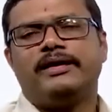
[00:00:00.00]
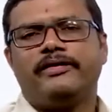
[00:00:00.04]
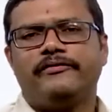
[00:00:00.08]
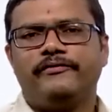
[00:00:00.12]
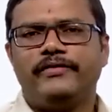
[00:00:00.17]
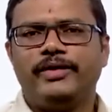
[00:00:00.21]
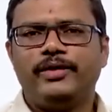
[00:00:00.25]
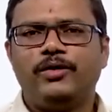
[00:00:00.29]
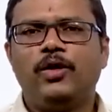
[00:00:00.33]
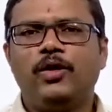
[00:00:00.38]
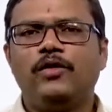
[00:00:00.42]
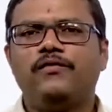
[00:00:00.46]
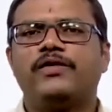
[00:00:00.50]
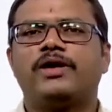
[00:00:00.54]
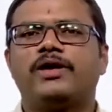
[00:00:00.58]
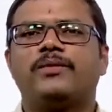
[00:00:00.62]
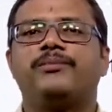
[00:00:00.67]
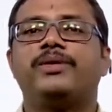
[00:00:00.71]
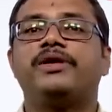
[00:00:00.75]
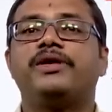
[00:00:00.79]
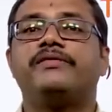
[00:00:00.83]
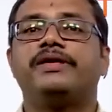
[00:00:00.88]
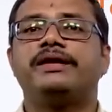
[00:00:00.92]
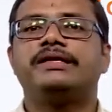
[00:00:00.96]
We go for
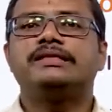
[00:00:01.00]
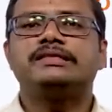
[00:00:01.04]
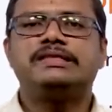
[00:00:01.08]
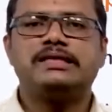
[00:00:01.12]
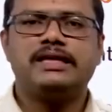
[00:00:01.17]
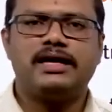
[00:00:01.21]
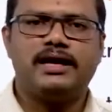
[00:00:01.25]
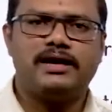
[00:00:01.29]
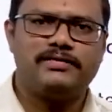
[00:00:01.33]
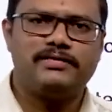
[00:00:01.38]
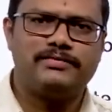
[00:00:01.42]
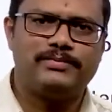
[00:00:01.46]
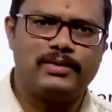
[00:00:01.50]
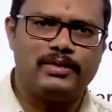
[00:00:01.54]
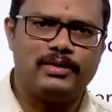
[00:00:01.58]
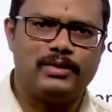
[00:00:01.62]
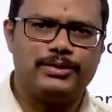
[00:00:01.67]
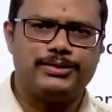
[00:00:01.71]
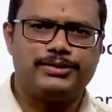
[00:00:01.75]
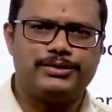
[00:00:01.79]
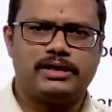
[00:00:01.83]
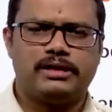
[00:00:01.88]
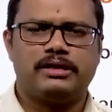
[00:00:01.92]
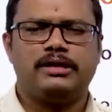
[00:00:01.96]
prevention of
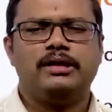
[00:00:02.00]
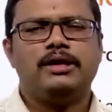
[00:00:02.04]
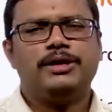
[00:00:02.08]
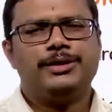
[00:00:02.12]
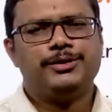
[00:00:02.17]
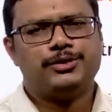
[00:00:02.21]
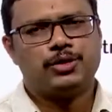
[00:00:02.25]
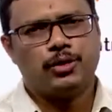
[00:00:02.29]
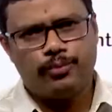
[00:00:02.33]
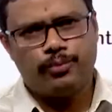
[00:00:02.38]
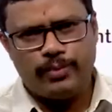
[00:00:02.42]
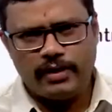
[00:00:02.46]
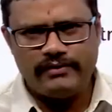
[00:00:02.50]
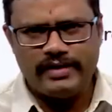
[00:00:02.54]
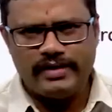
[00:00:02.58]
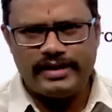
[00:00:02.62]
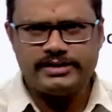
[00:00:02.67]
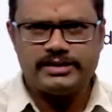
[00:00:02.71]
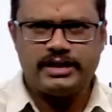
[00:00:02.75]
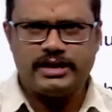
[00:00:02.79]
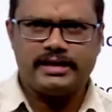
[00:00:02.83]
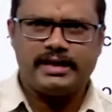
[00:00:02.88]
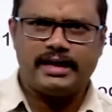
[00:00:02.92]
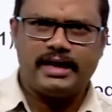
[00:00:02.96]
pollution. So,
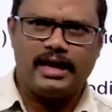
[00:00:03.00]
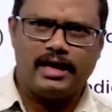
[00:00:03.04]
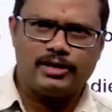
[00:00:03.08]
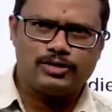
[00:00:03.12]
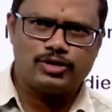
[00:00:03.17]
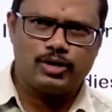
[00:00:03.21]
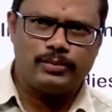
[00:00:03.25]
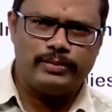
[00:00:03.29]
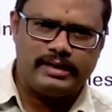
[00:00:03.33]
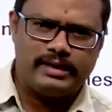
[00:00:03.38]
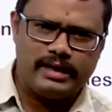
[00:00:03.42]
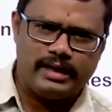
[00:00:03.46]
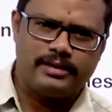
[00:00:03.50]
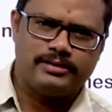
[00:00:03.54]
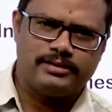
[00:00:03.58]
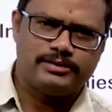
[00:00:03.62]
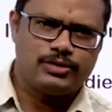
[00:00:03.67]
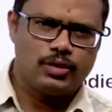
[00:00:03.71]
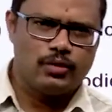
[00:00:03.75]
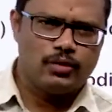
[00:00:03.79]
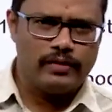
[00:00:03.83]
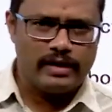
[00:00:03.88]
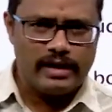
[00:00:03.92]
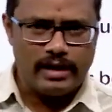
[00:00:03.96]
prevention can also be done.
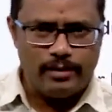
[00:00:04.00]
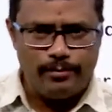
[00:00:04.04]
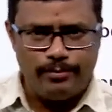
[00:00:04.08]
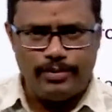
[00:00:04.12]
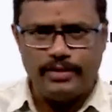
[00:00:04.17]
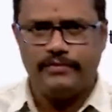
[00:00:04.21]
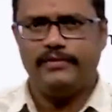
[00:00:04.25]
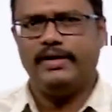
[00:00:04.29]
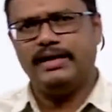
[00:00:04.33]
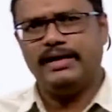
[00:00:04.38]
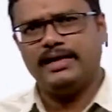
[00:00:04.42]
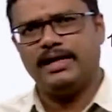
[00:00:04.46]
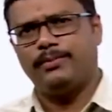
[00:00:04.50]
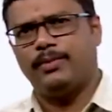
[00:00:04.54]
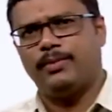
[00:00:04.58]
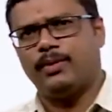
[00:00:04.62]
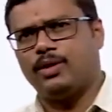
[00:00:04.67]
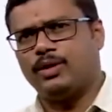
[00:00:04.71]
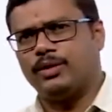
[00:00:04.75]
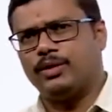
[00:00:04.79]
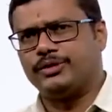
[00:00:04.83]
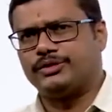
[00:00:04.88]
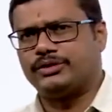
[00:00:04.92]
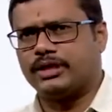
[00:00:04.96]
So, we can prevent the
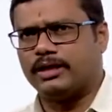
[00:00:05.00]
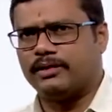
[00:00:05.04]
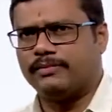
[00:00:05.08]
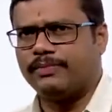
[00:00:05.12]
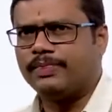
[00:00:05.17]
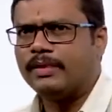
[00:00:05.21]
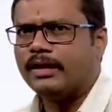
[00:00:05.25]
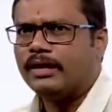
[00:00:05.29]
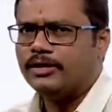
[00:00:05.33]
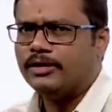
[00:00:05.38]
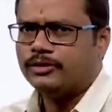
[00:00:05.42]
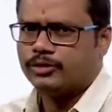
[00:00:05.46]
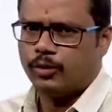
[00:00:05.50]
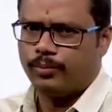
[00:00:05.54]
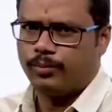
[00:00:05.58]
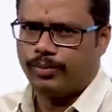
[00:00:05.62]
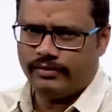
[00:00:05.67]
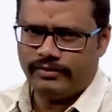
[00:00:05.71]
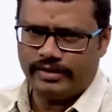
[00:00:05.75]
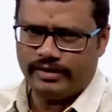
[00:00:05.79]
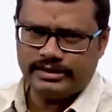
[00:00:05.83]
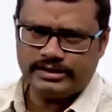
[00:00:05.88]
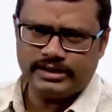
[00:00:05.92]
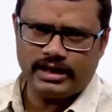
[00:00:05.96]
pollution. So,
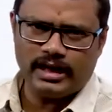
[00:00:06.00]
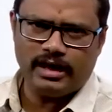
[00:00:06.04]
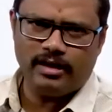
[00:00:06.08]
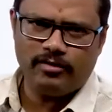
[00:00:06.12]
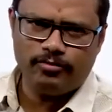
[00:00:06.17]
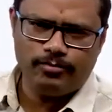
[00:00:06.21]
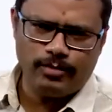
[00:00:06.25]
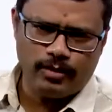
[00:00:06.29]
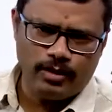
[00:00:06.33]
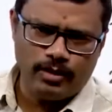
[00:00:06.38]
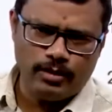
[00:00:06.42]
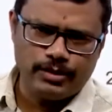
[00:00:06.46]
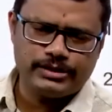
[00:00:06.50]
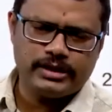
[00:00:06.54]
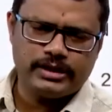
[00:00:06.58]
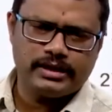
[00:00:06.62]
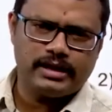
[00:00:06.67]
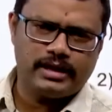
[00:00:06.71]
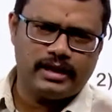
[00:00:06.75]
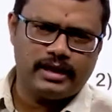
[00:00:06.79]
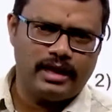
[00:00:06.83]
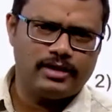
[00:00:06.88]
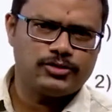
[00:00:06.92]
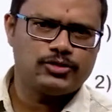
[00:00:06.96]
prevention of pollution
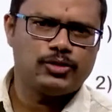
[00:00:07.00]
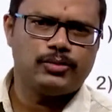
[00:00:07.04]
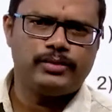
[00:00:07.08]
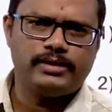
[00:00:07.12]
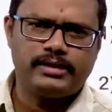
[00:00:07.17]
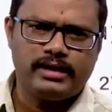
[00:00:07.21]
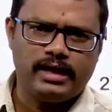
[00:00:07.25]
can also be